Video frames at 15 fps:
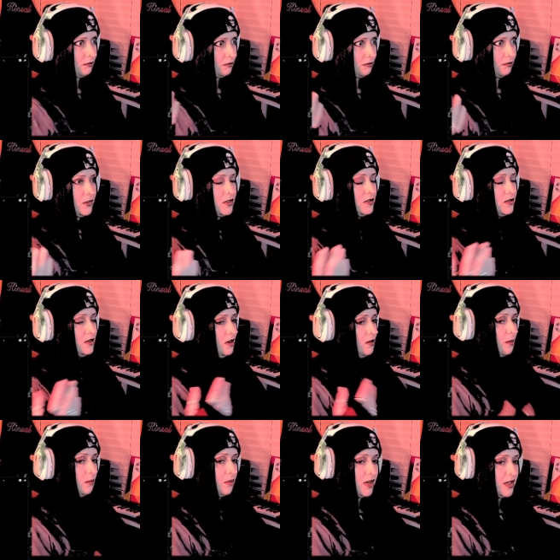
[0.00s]
so
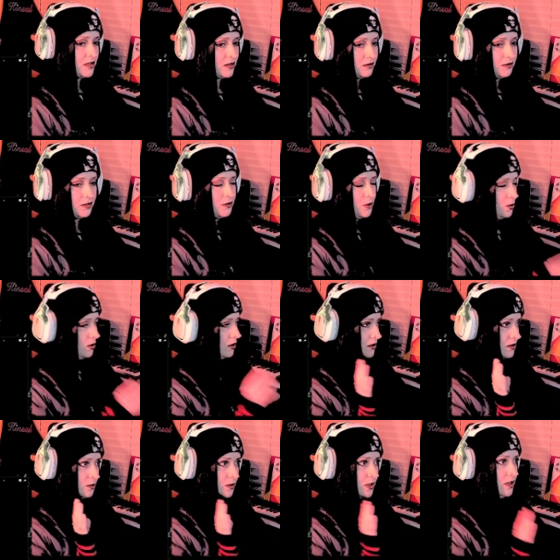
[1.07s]
impressive, of course,
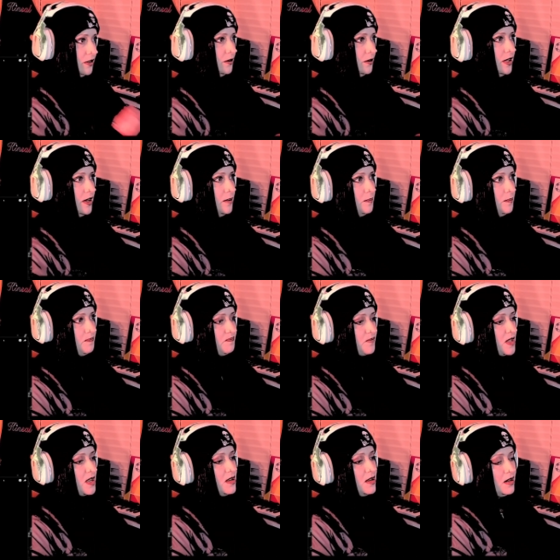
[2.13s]
we all know that.
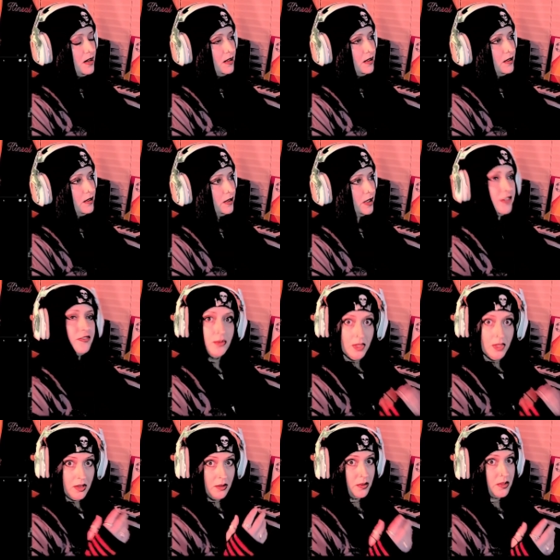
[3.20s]
If you
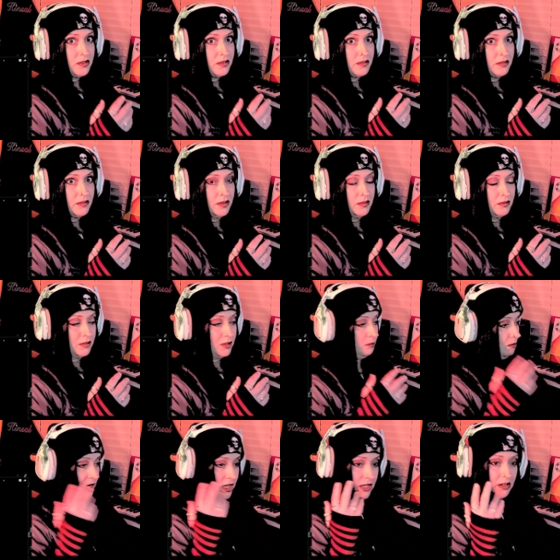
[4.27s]
don't, then,
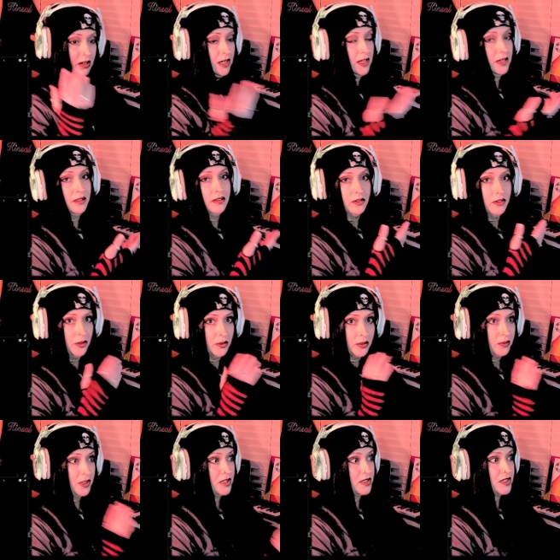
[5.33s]
my God, go to
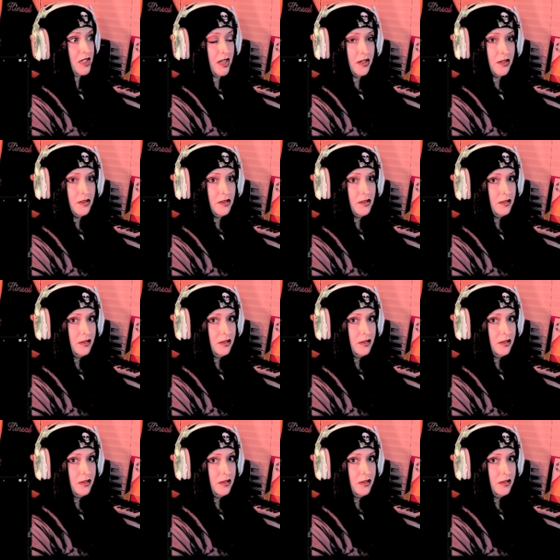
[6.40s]
REN's channel,